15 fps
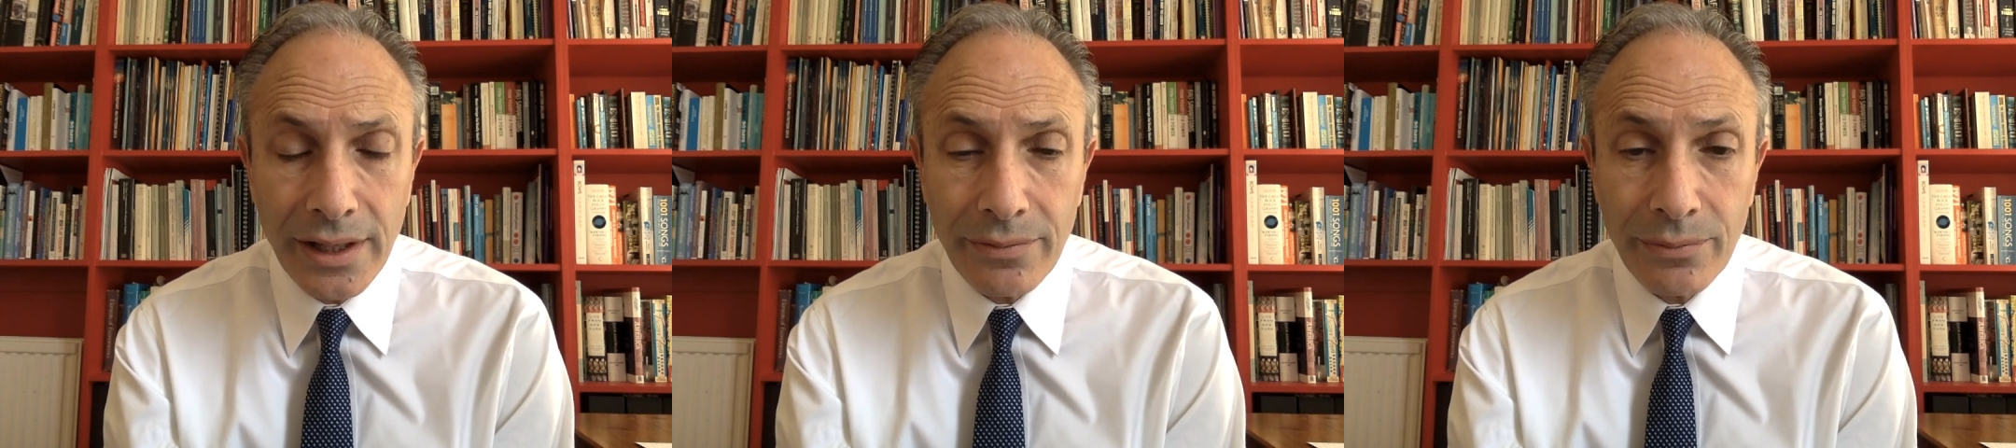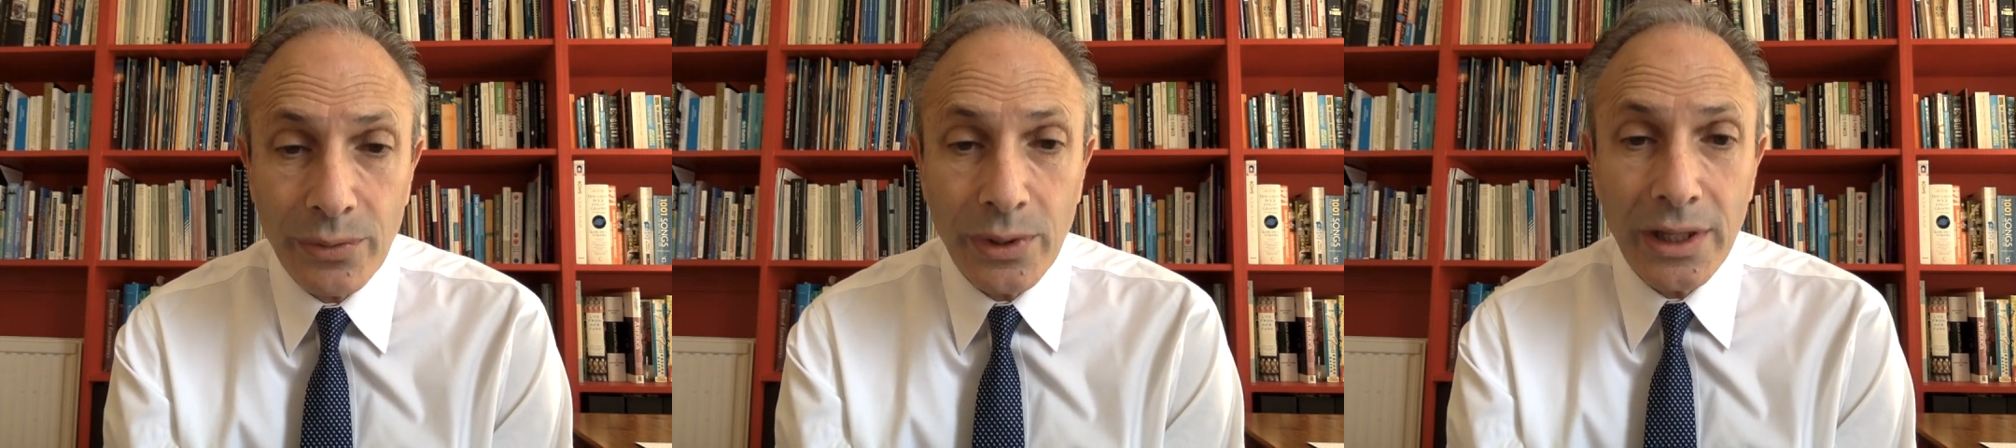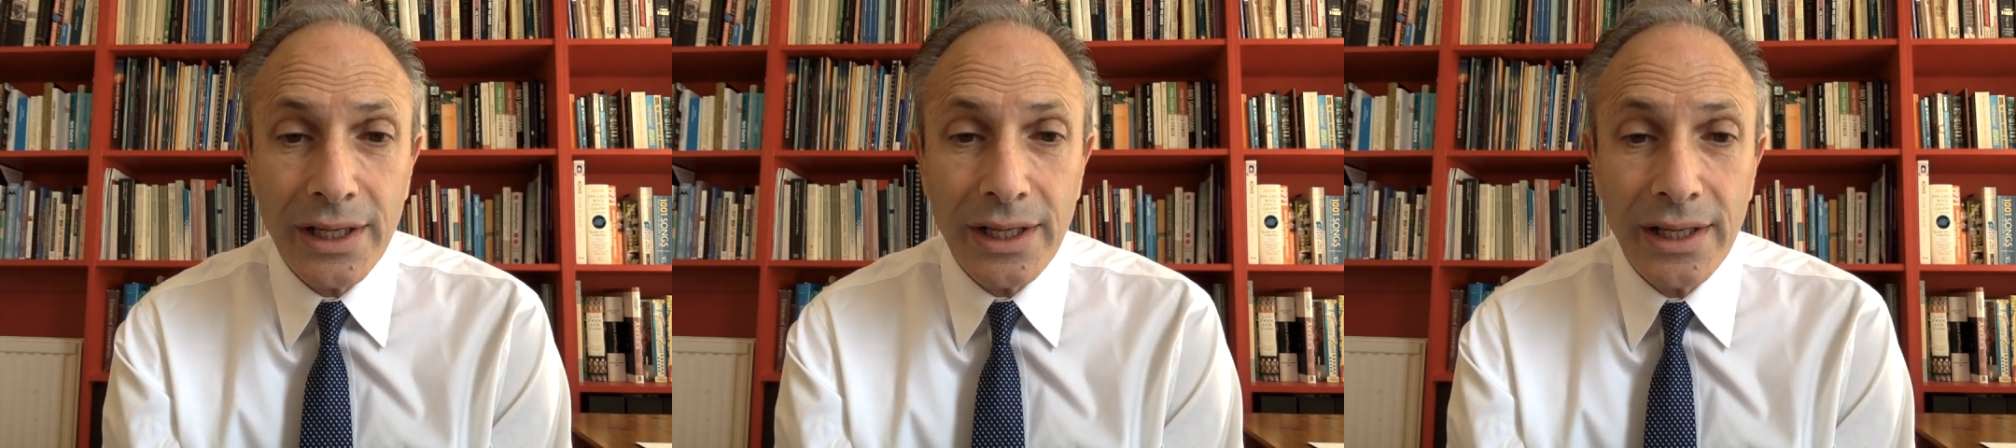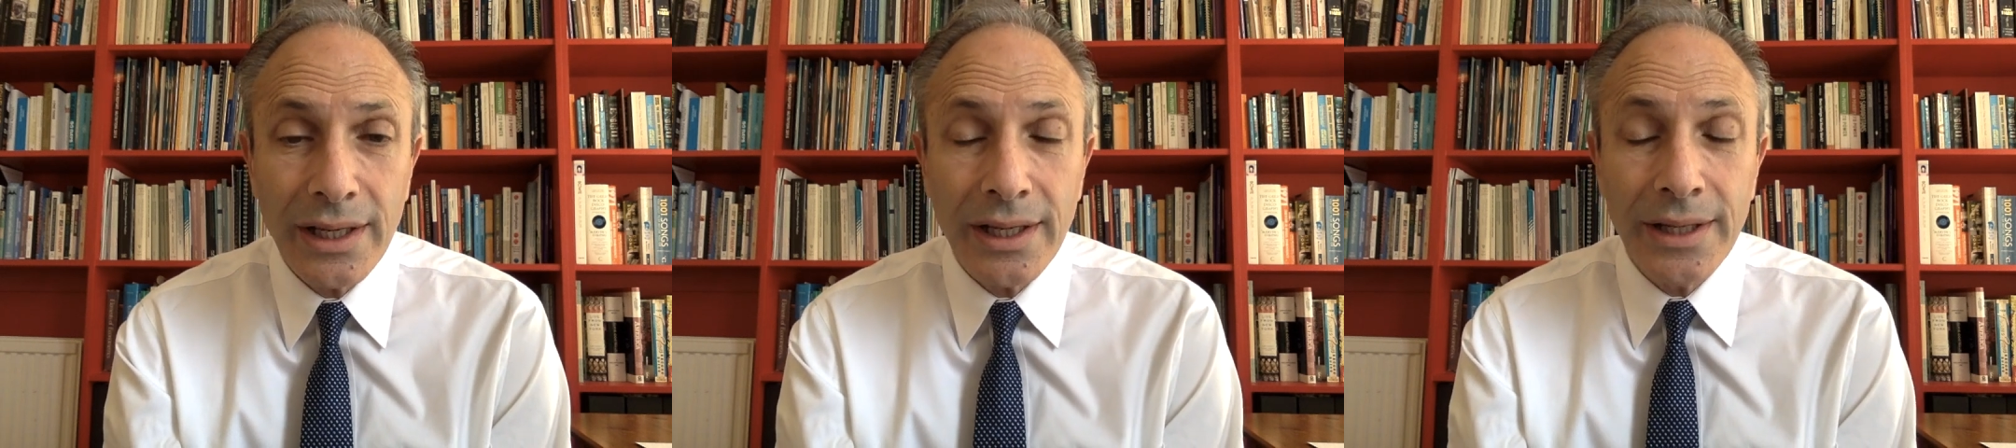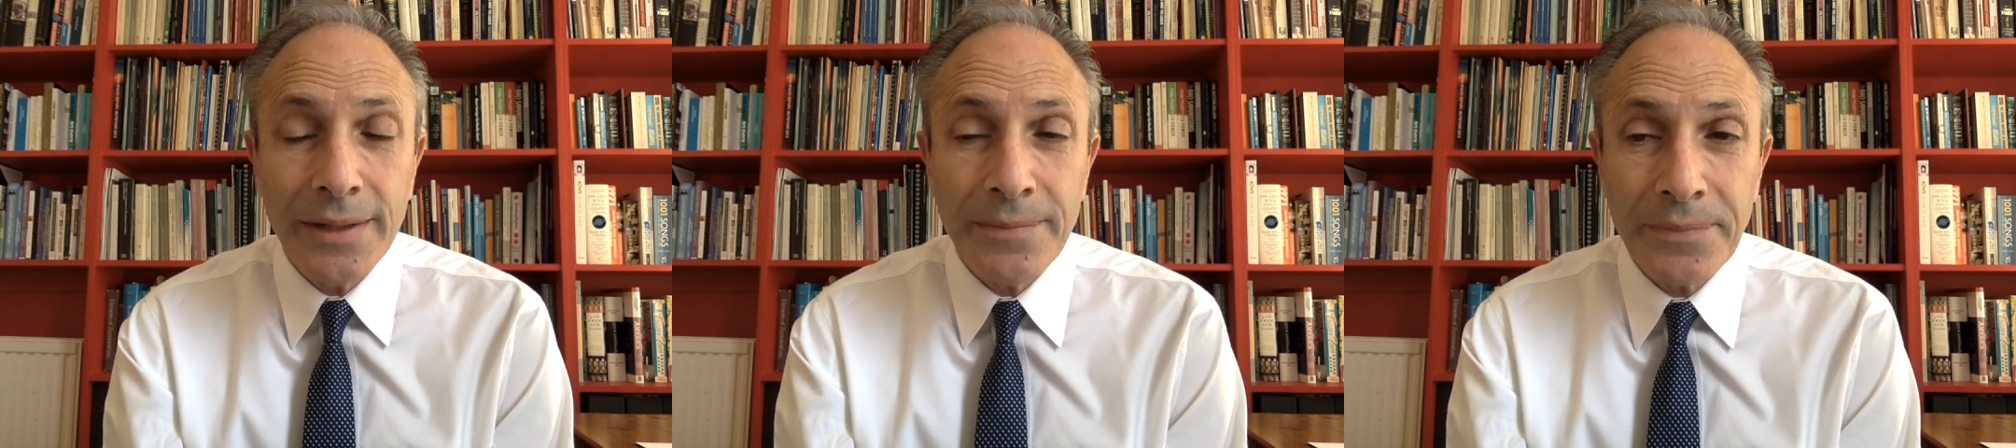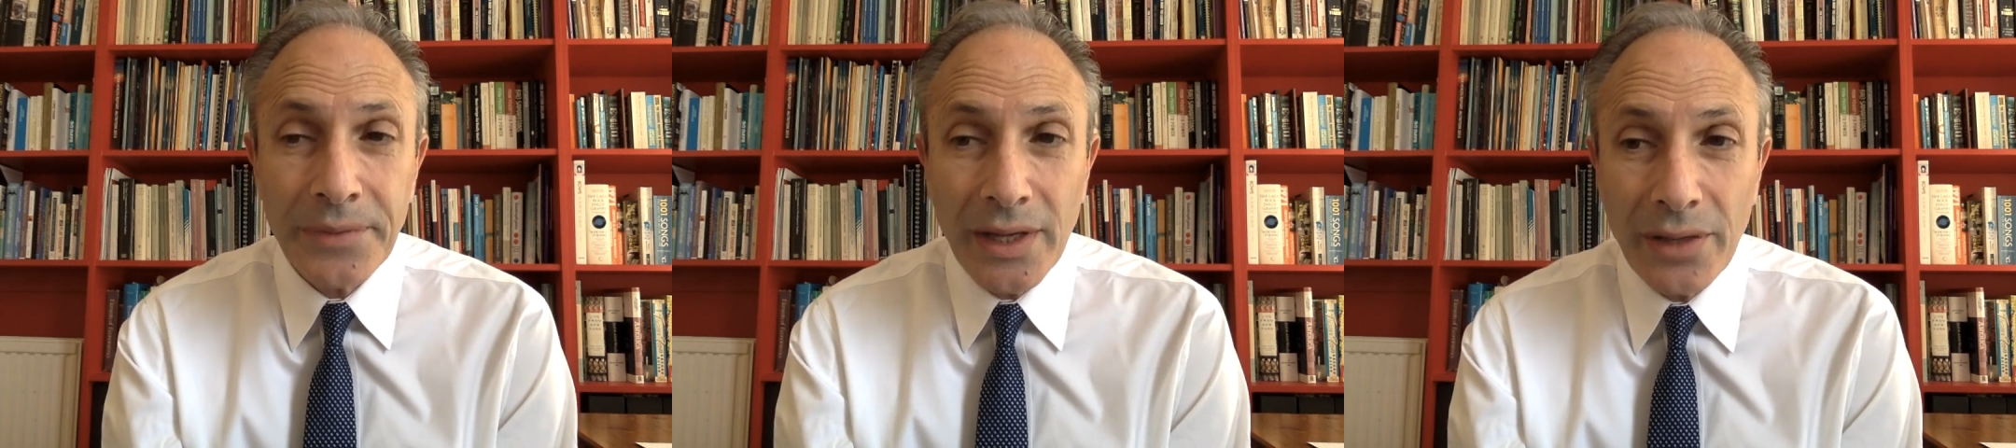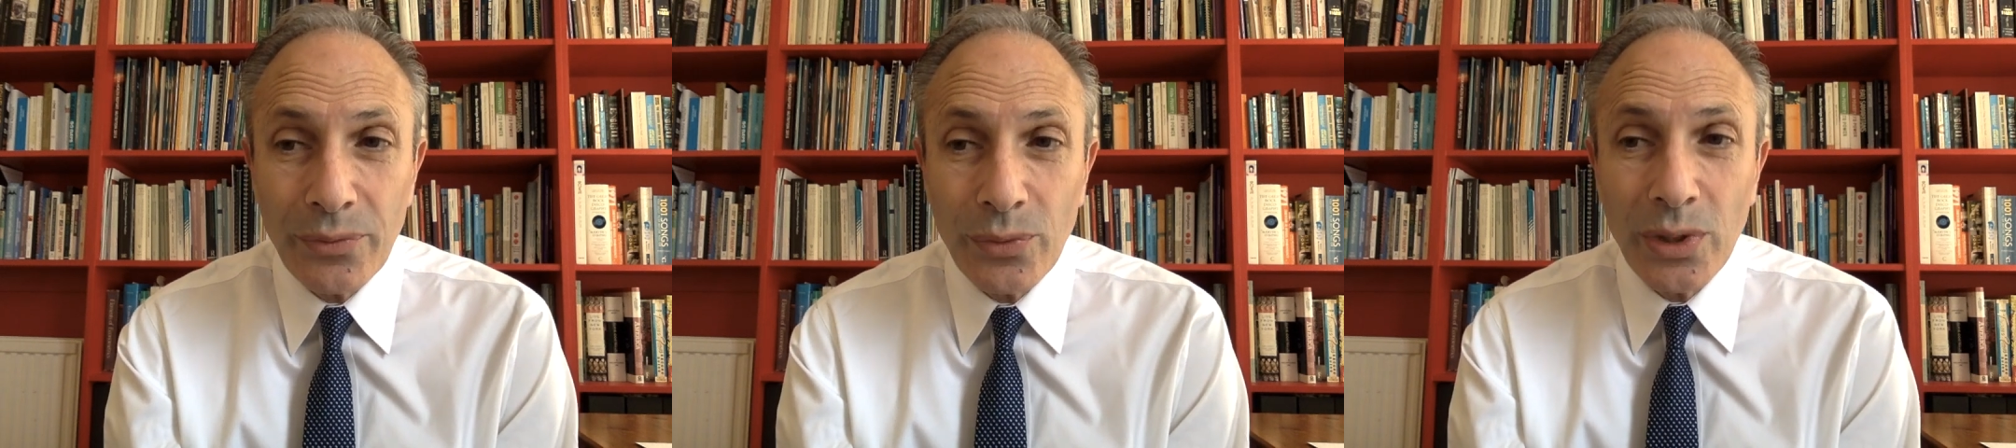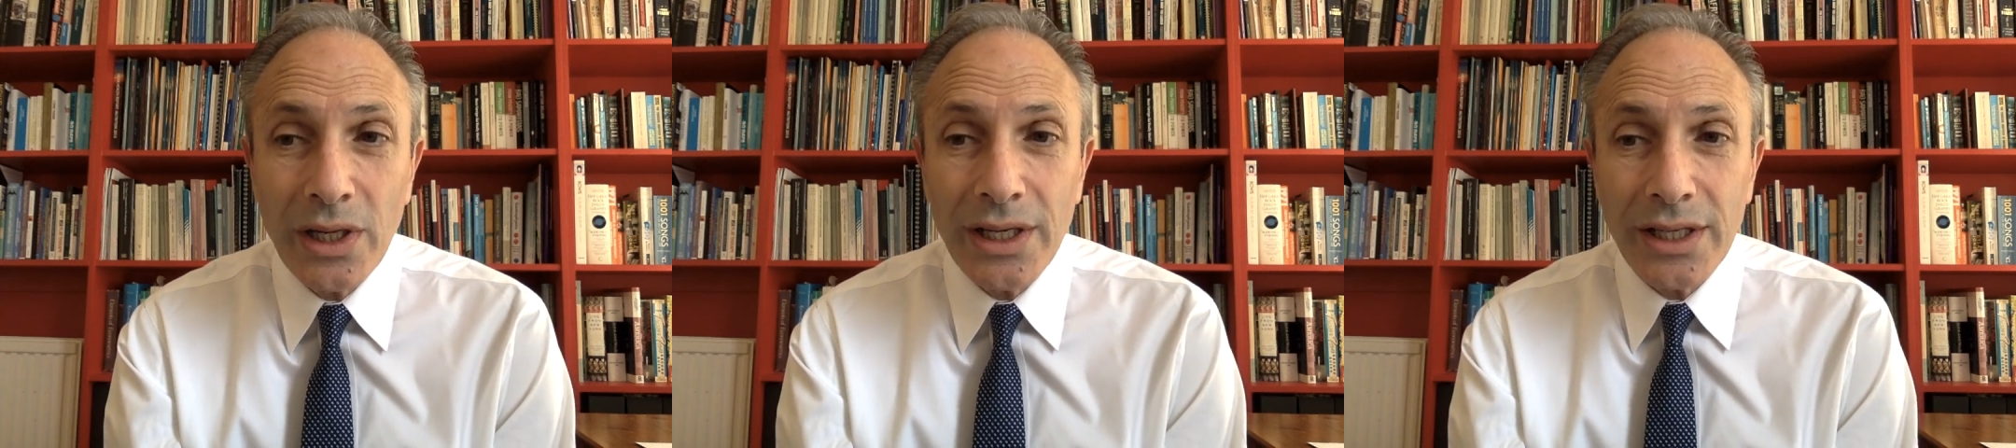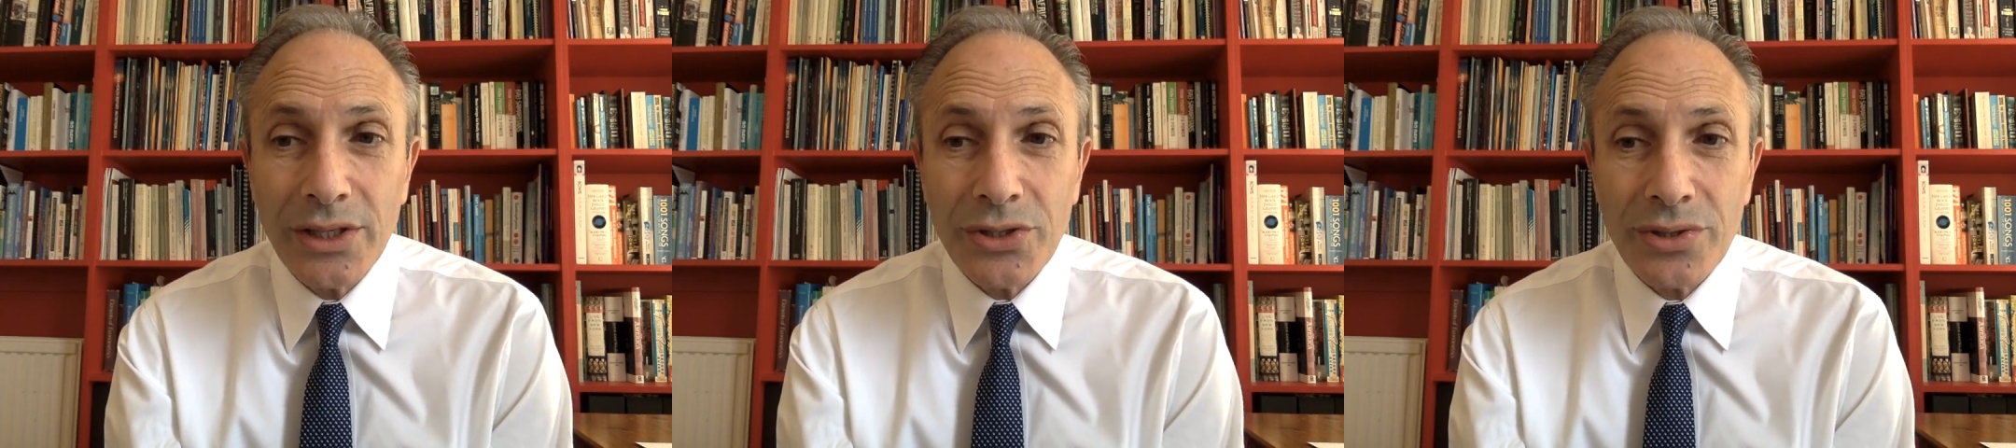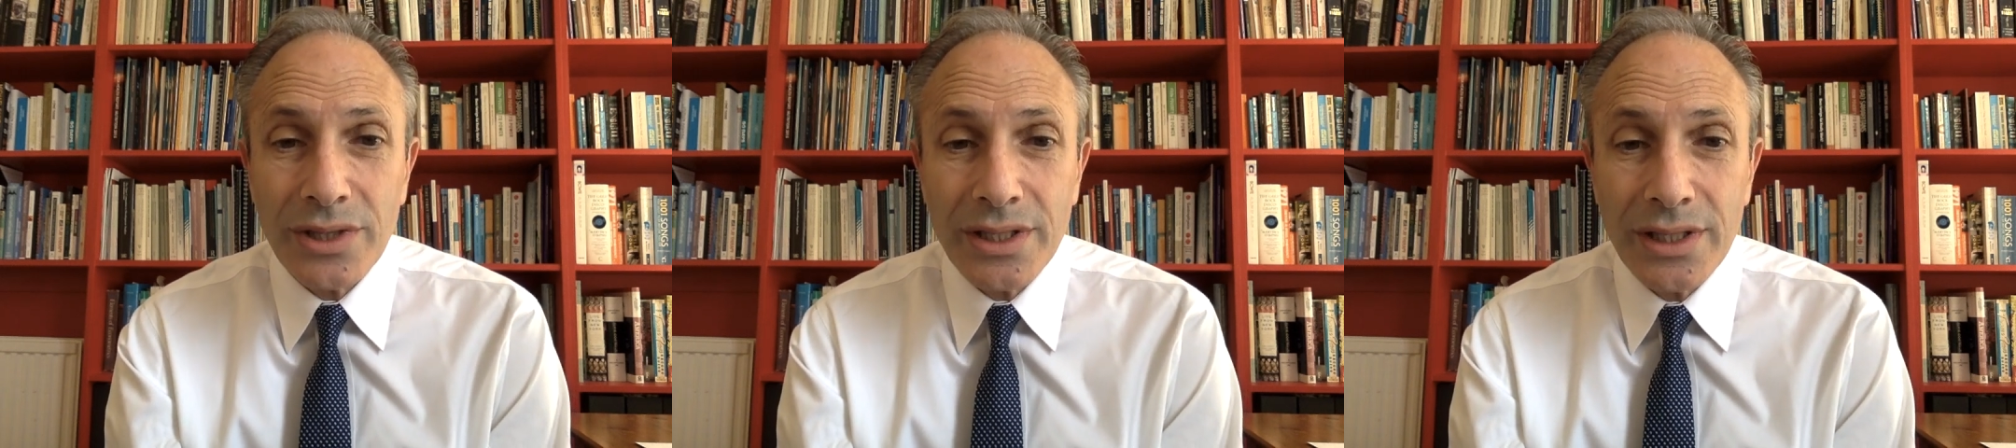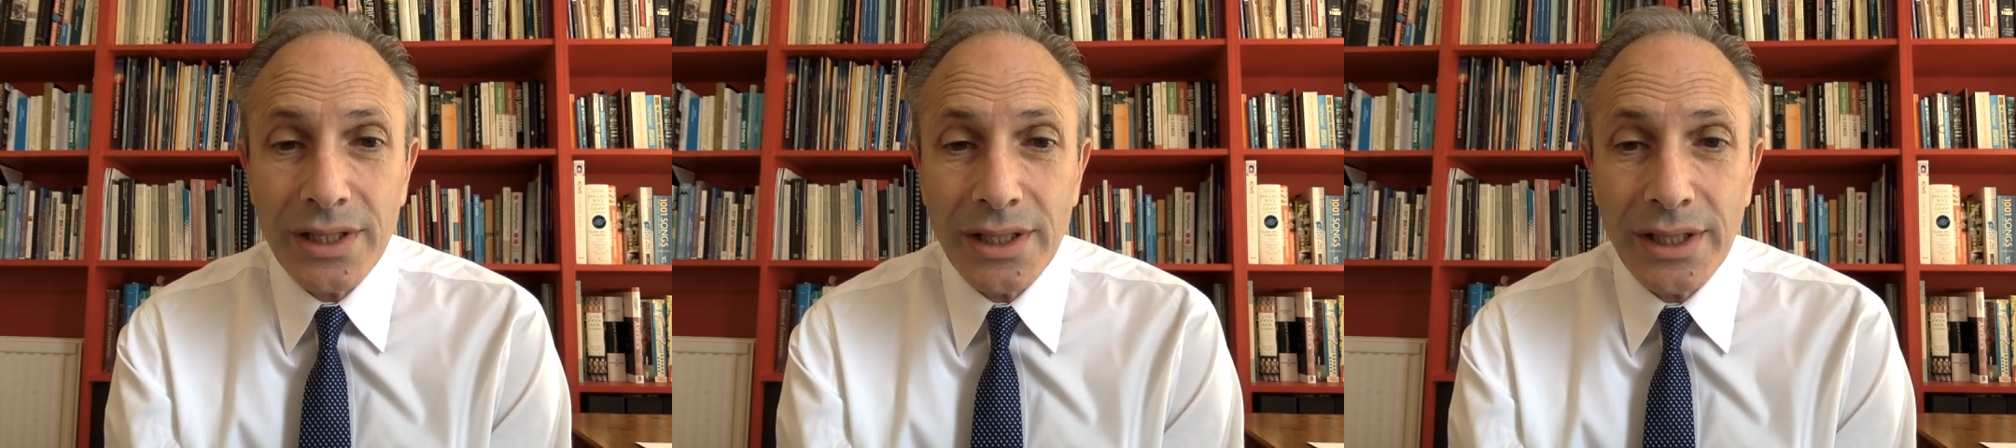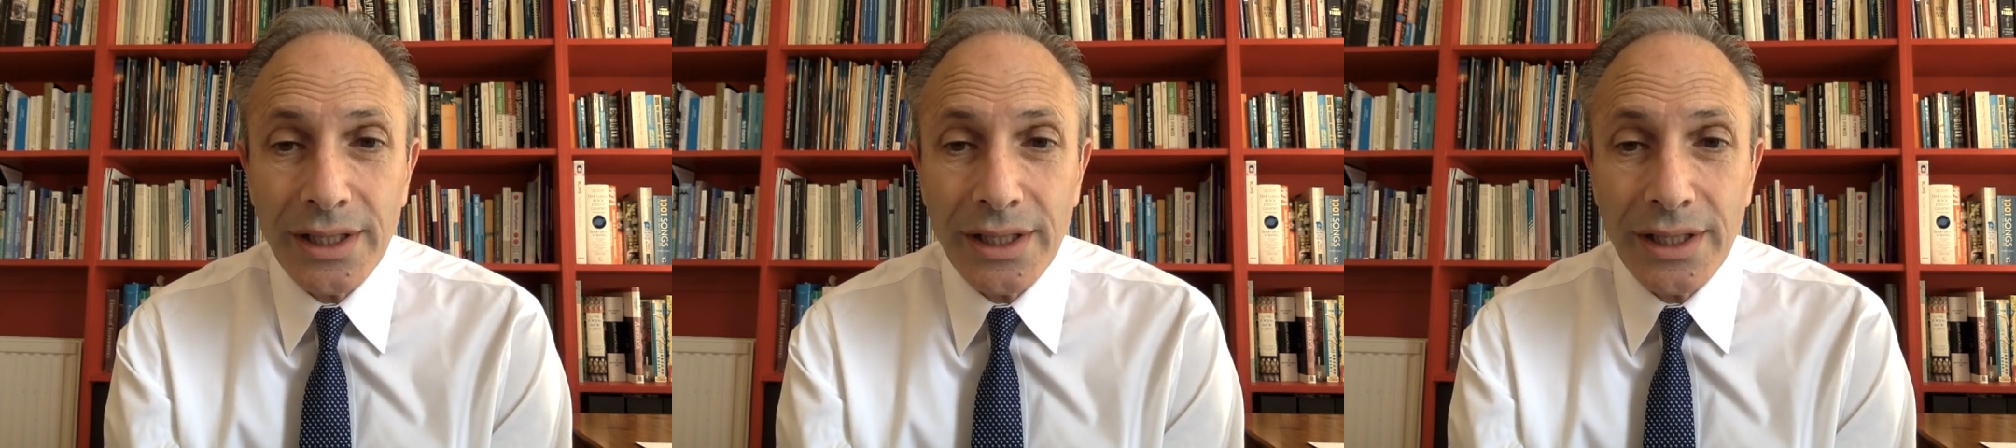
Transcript: I'm really interested